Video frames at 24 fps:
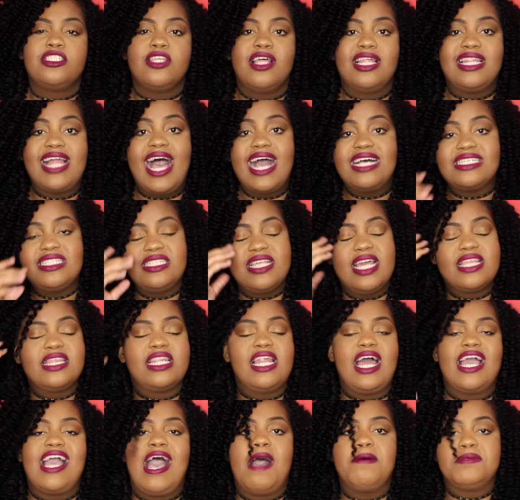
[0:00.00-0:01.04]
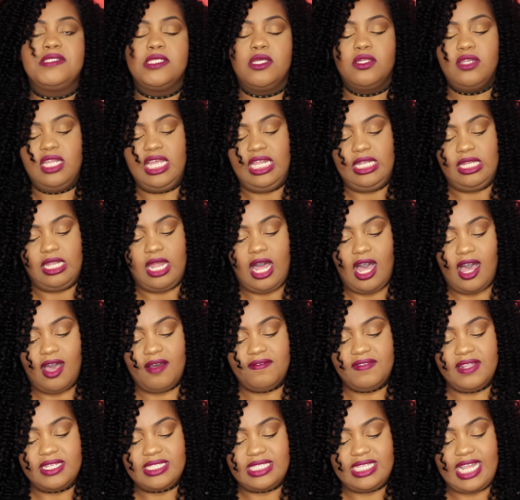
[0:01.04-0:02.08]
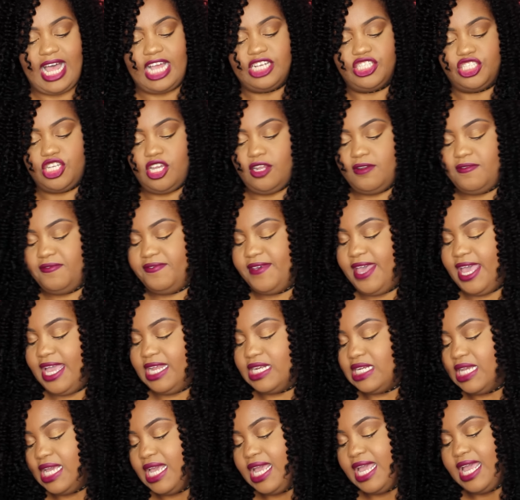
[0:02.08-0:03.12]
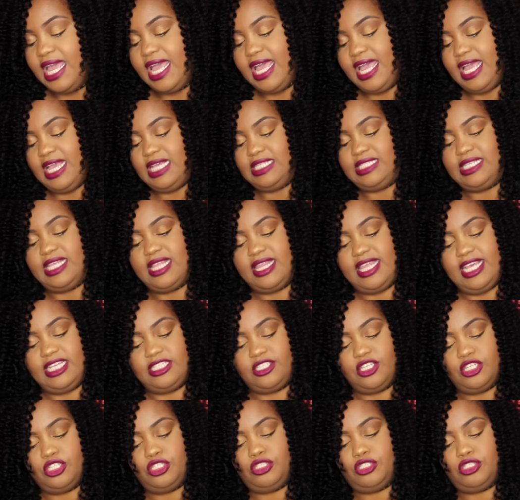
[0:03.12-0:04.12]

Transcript: so the last thing that i absolutely love slash could fit is this